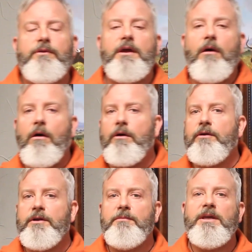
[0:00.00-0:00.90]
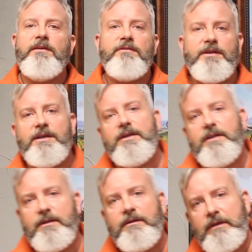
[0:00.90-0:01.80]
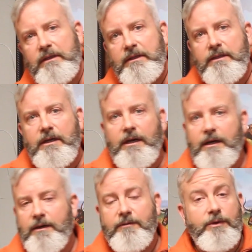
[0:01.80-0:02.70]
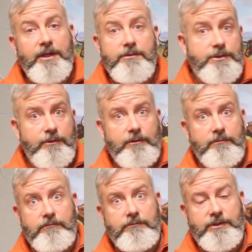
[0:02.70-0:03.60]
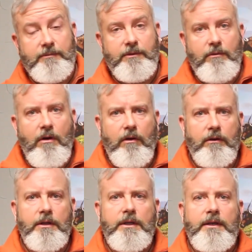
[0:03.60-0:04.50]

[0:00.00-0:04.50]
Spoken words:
They honored him even in when he was doing something wrong.